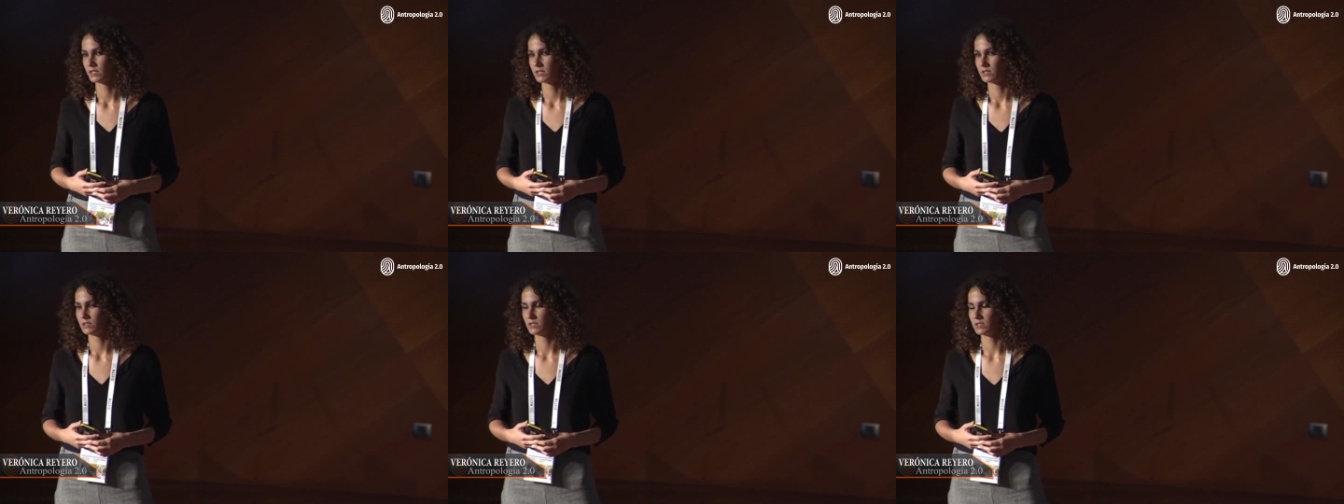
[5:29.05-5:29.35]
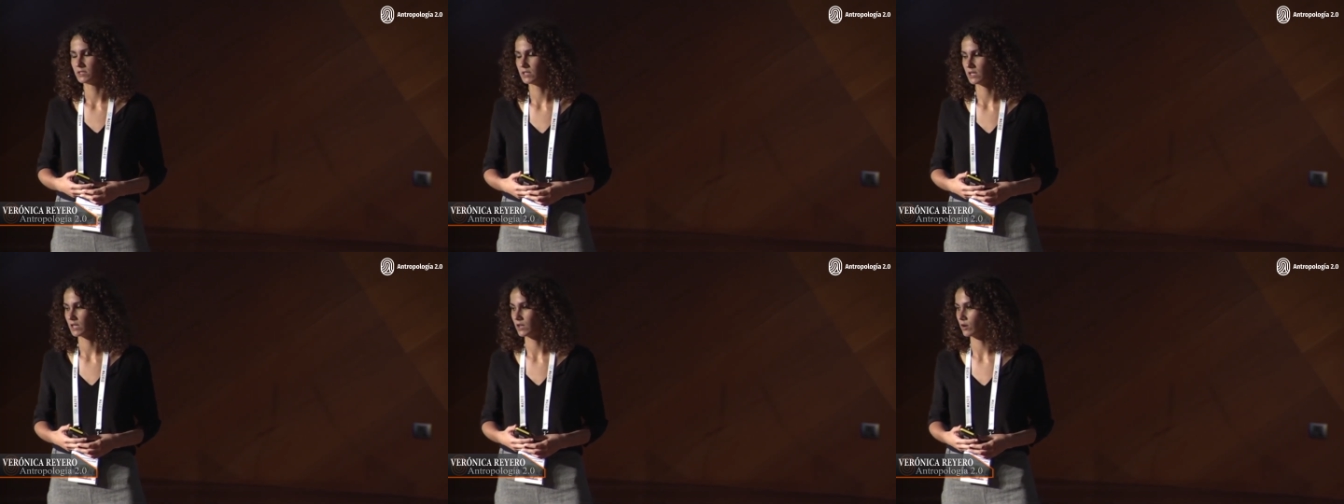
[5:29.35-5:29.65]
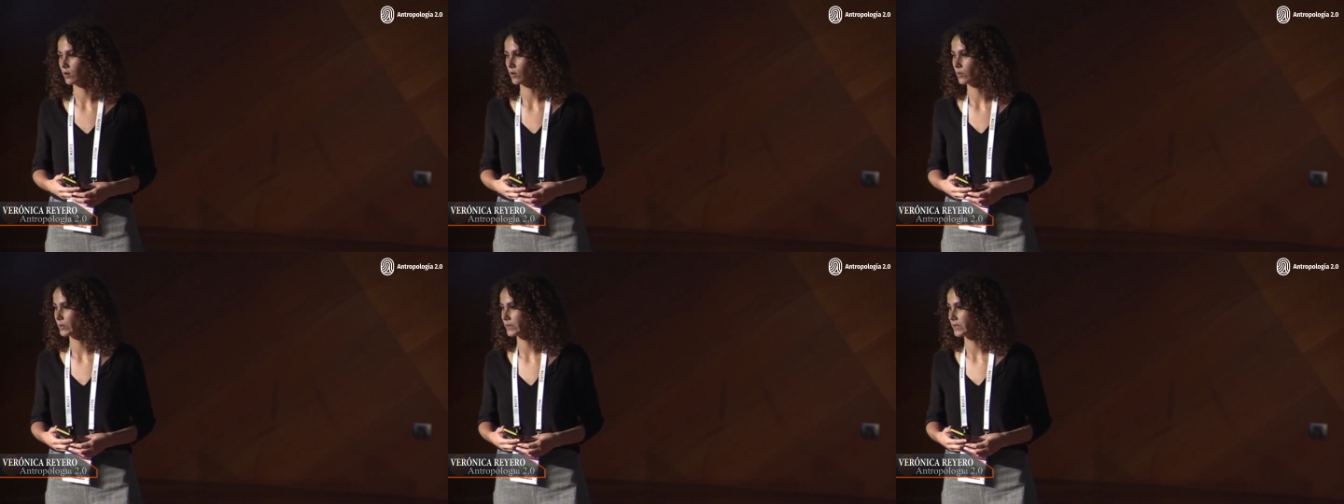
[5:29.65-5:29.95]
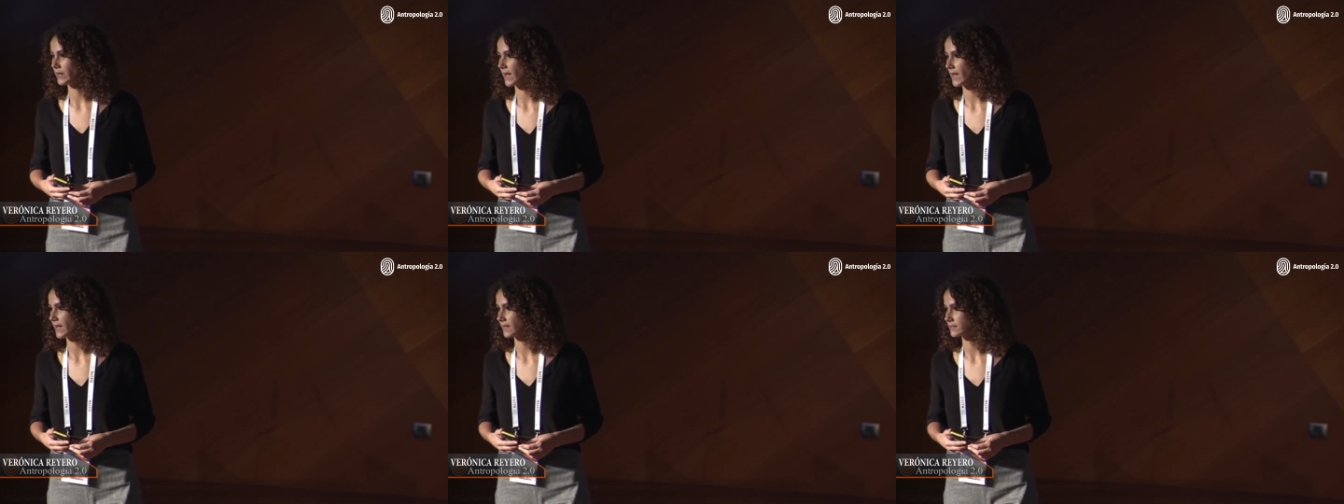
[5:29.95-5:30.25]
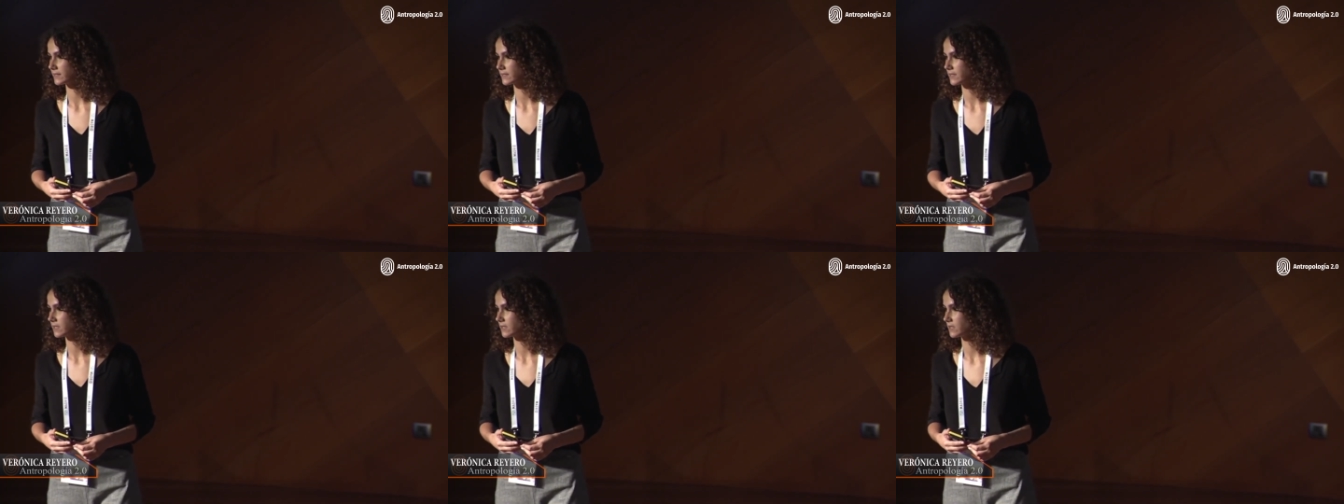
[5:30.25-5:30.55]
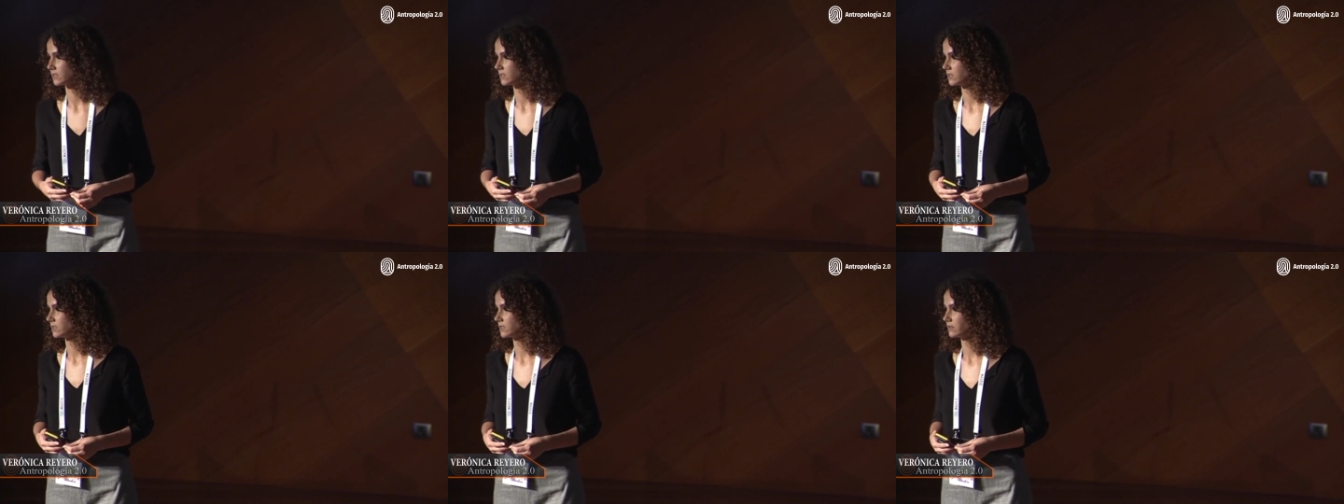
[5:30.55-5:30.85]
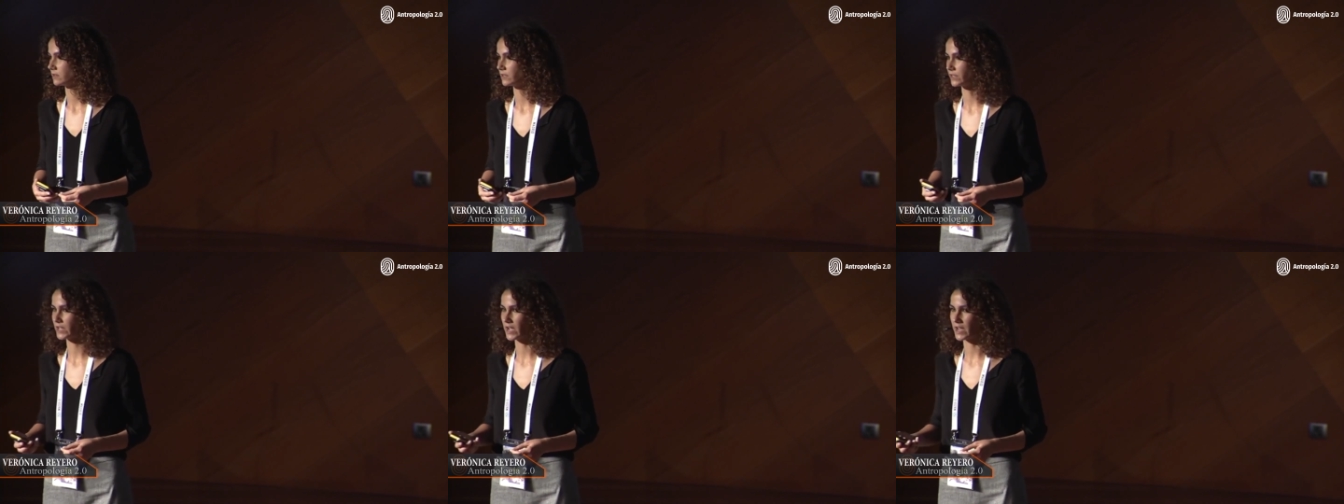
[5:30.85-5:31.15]
Did they go and ask
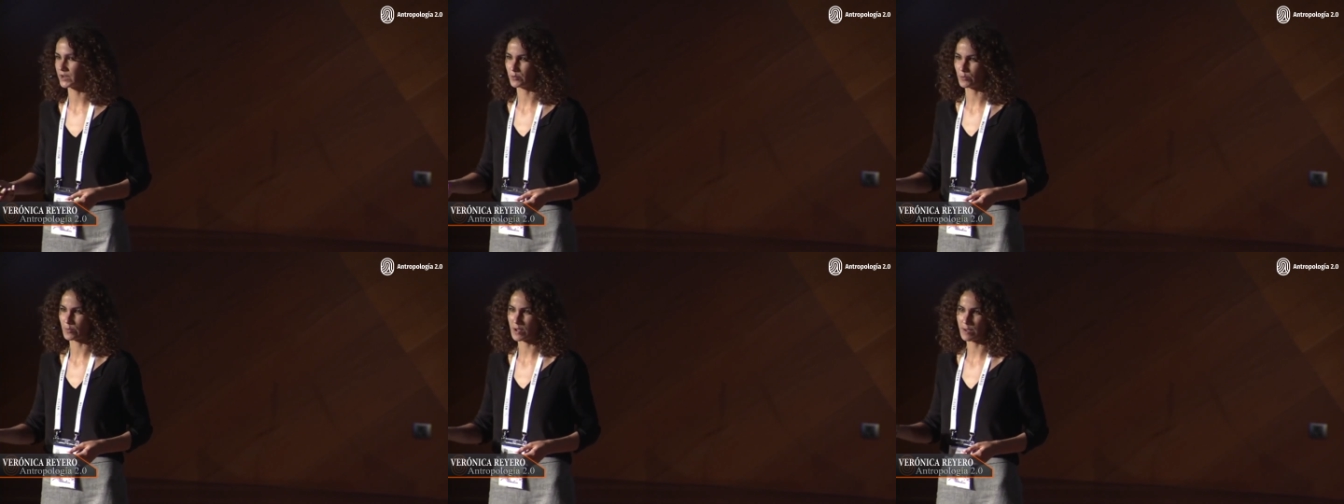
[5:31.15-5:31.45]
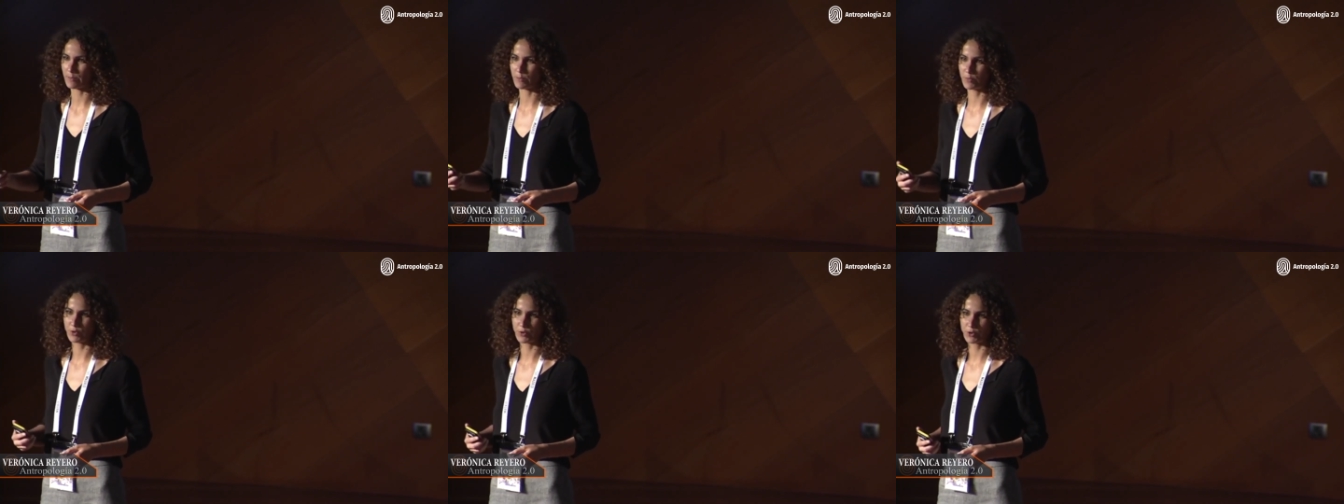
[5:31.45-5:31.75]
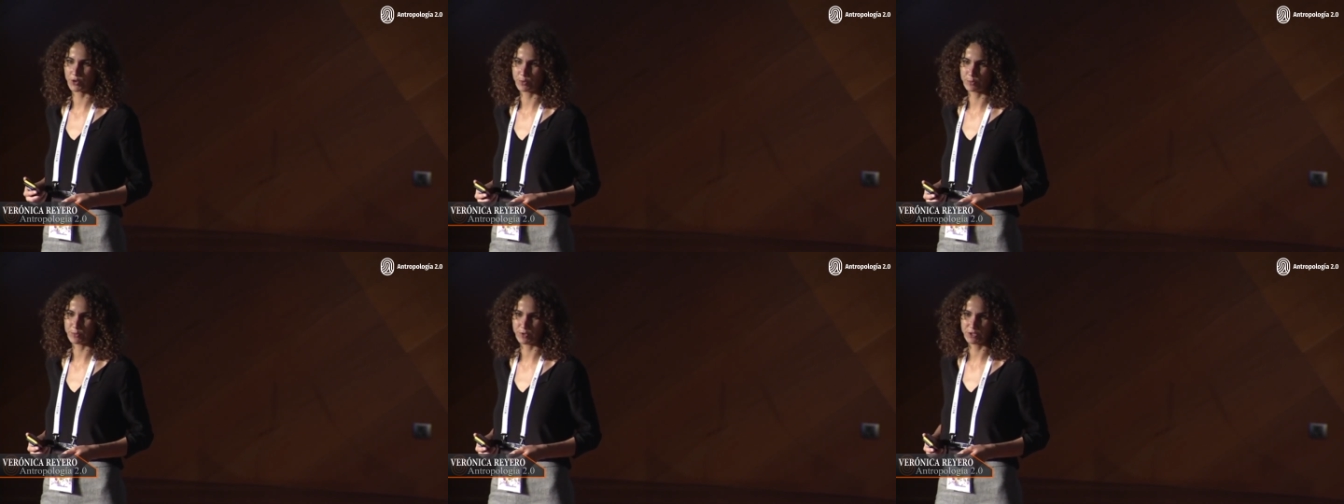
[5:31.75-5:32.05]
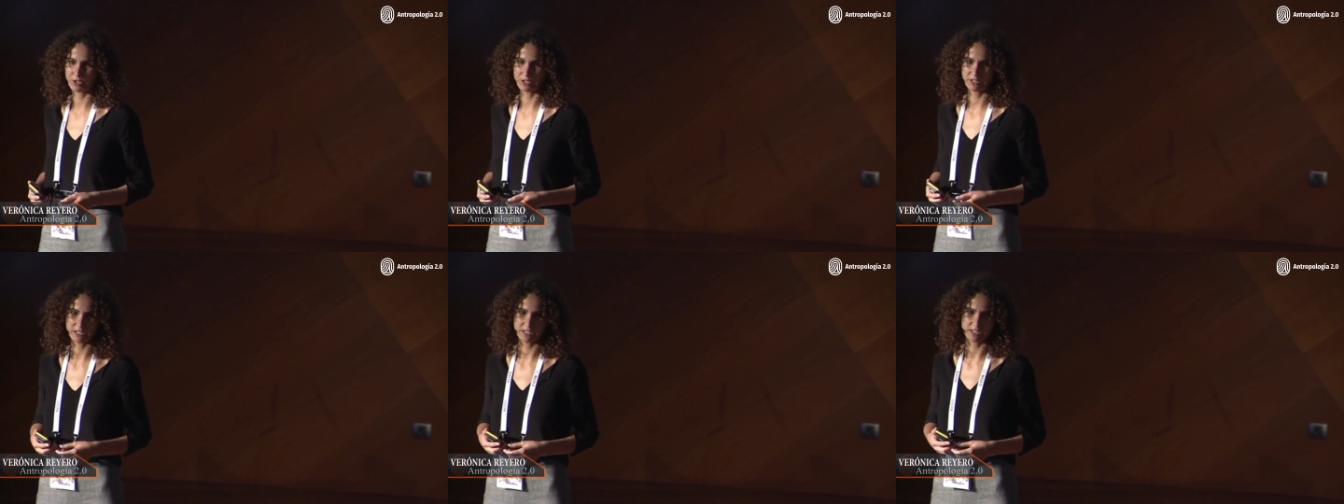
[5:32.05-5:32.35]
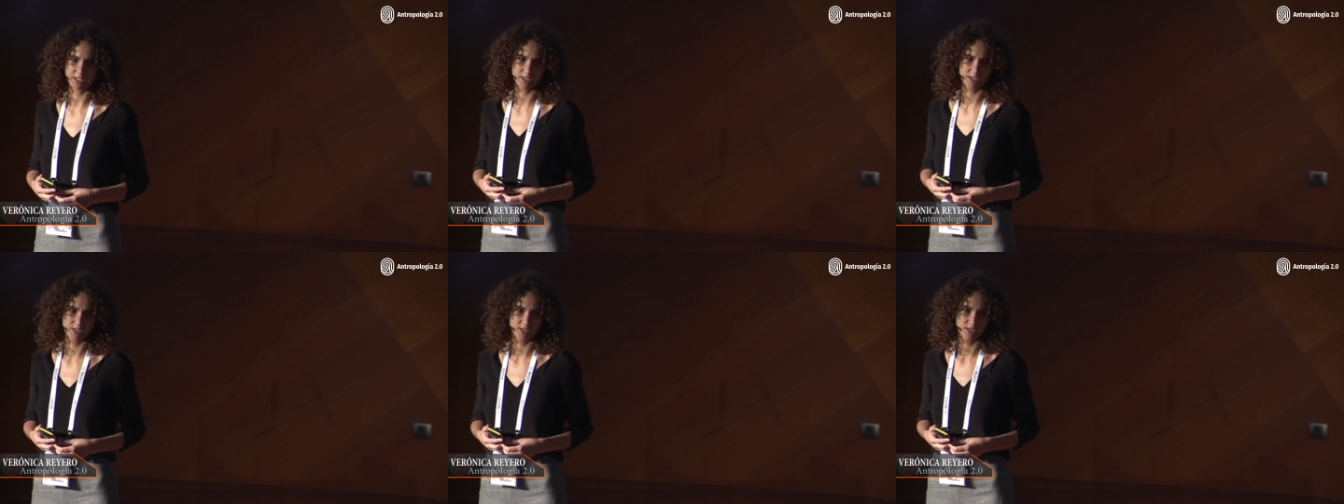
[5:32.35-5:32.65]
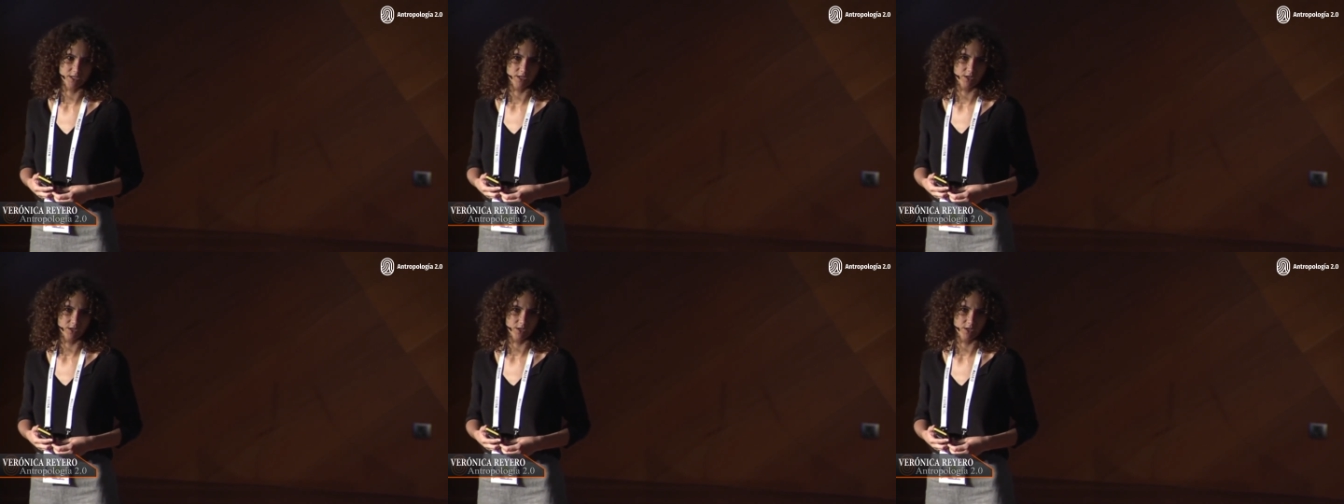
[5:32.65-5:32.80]
the Yanomamo community